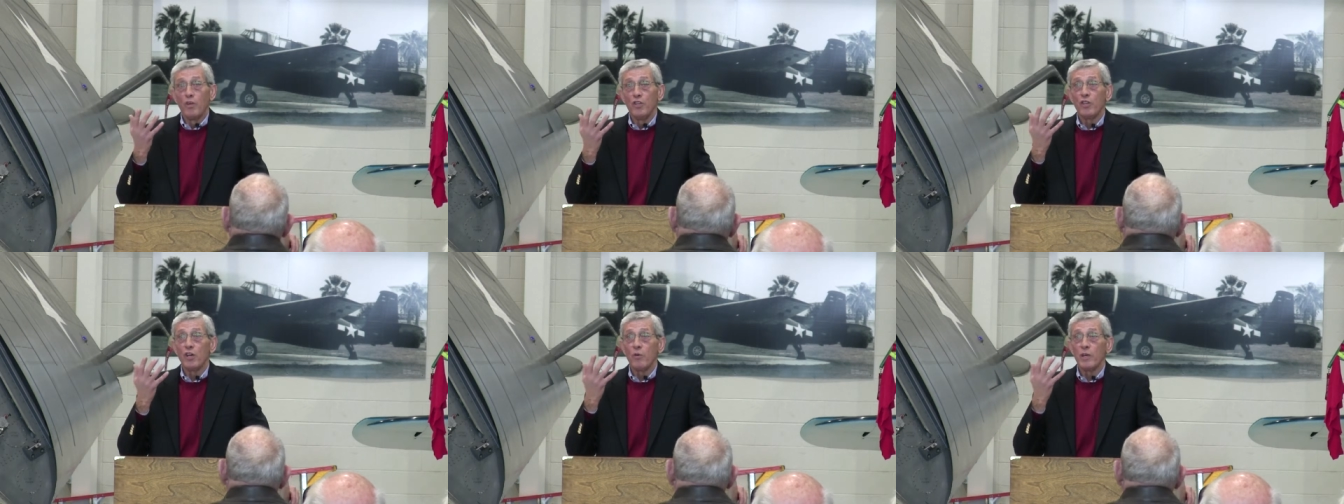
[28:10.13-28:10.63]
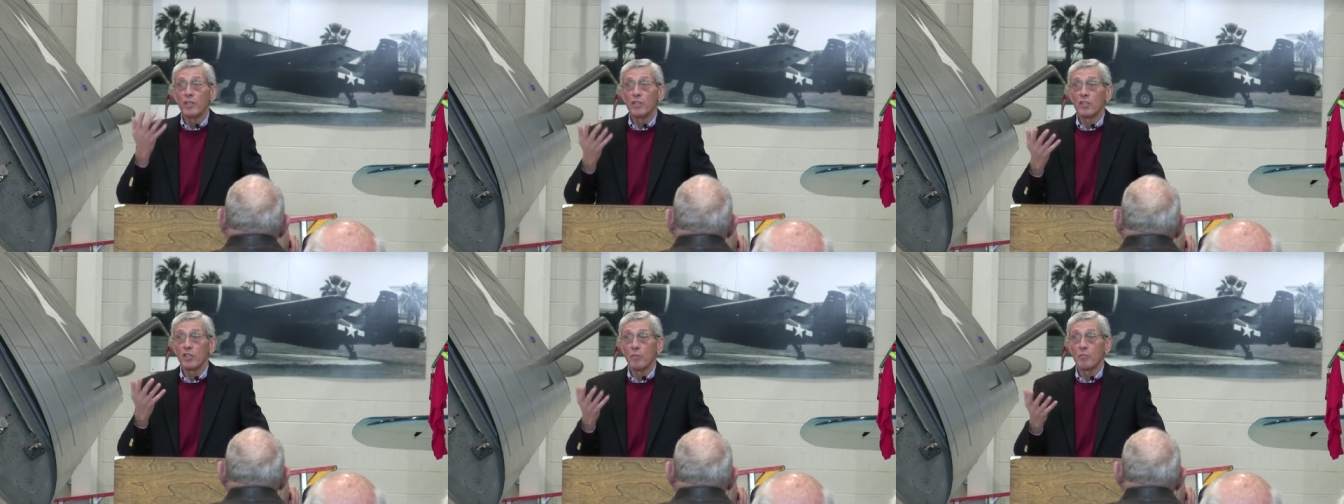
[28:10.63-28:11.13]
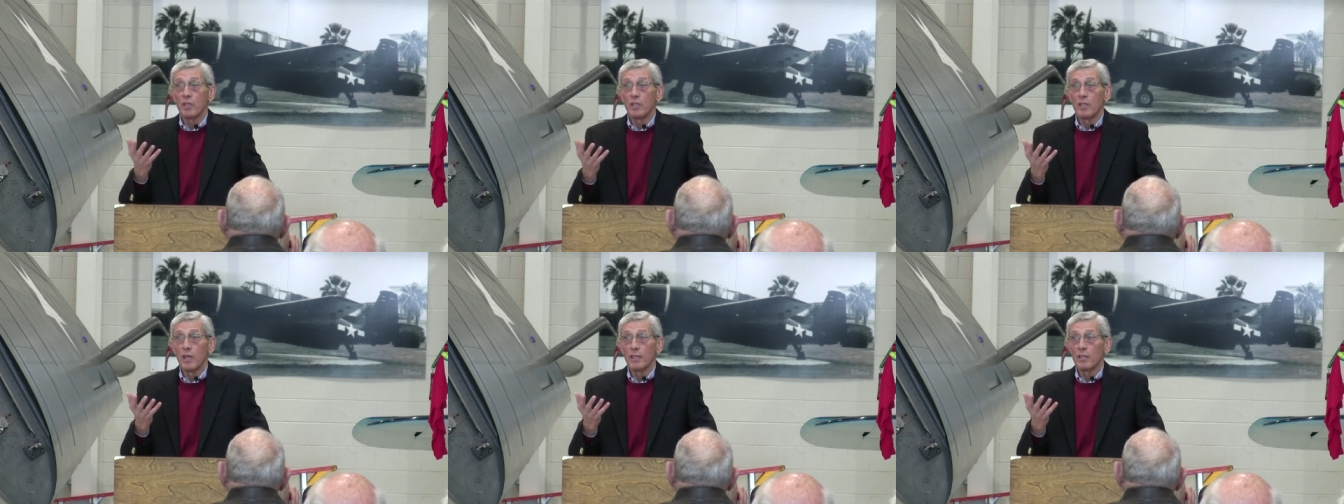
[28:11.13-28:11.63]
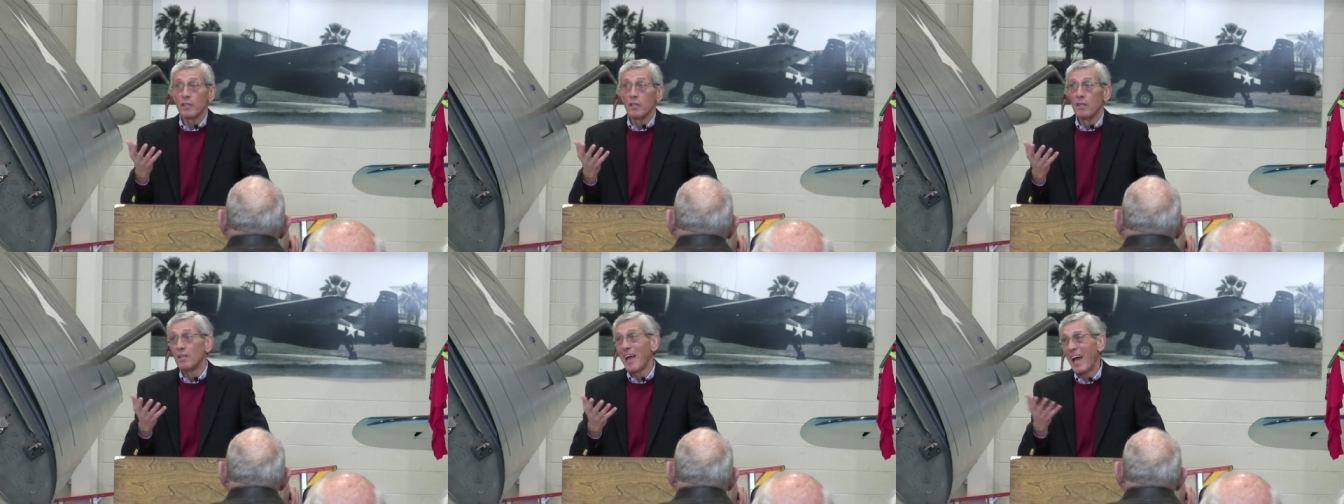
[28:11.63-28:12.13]
when you go into something that
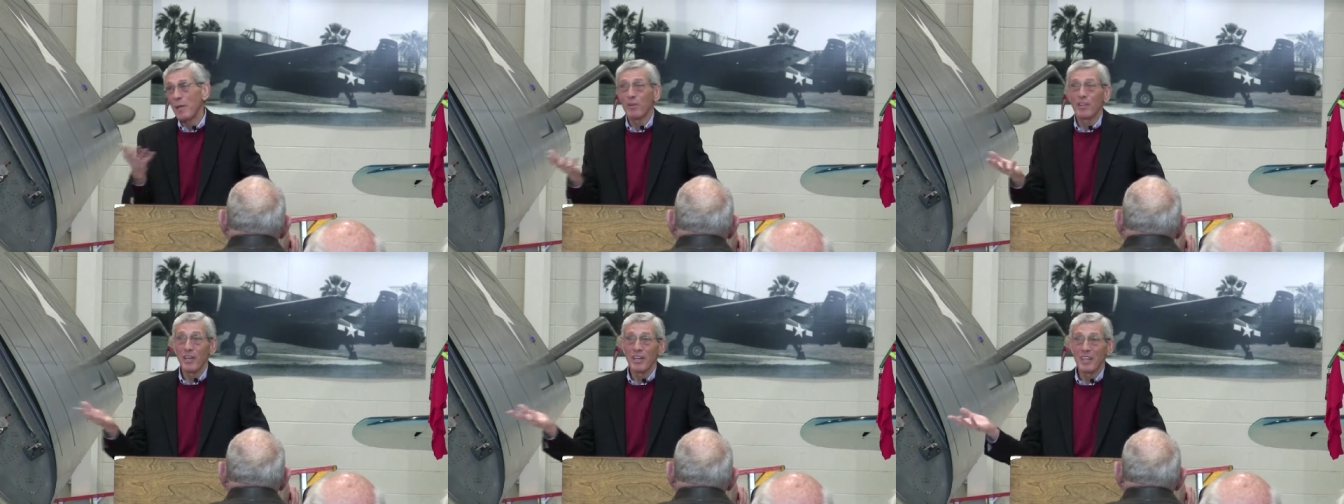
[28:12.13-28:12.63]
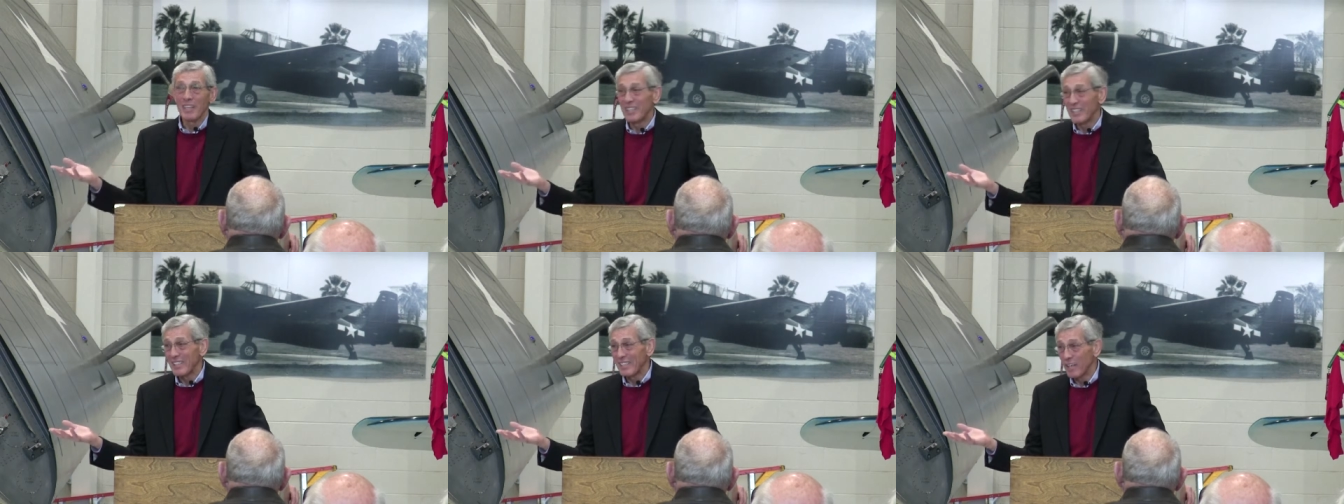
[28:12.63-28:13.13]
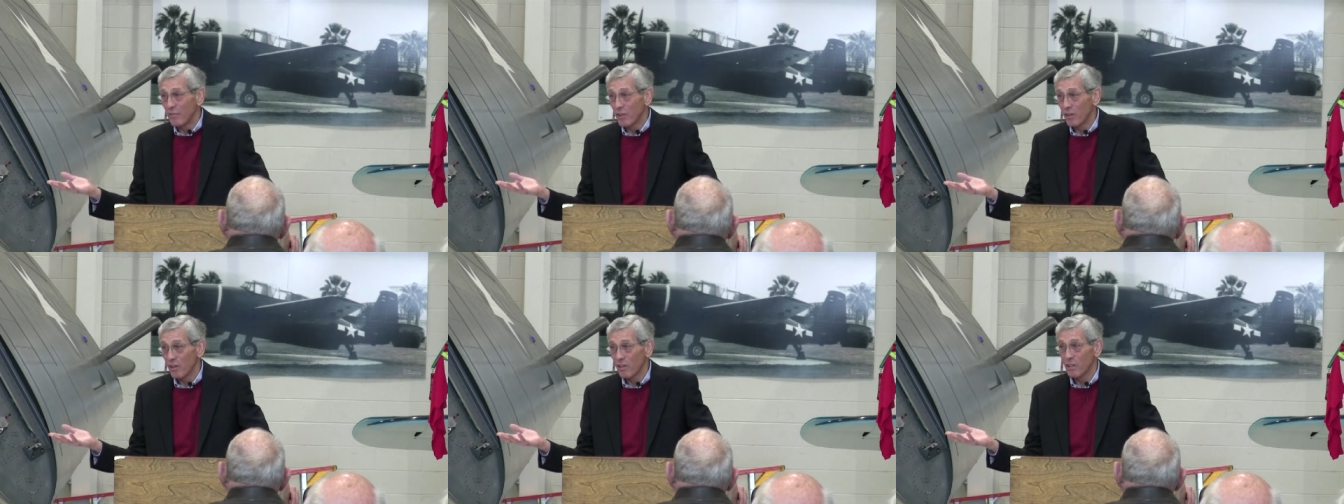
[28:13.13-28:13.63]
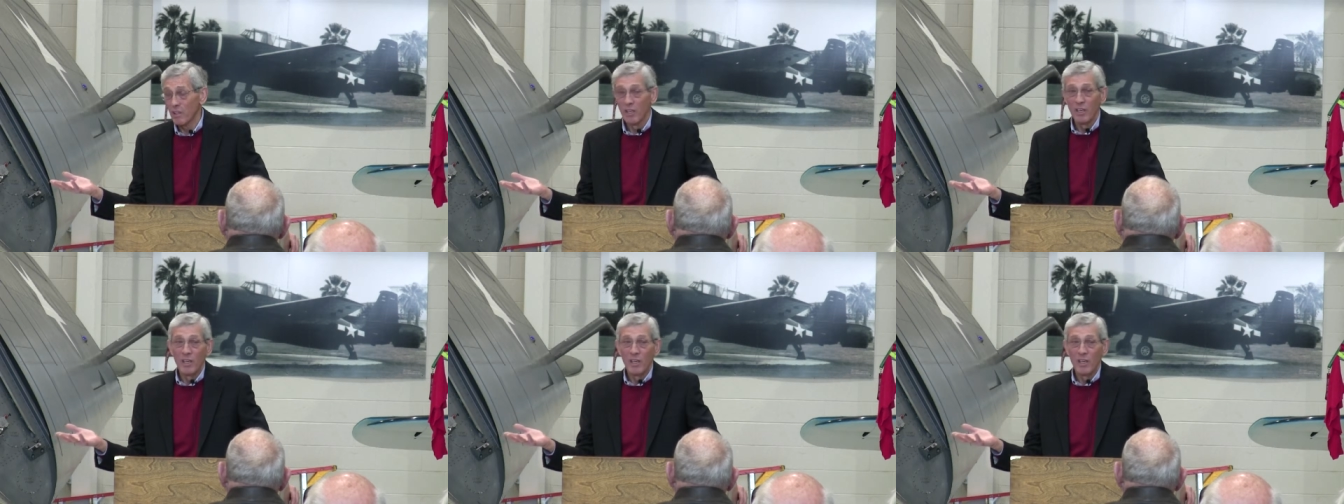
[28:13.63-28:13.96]
hypothetically is difficult,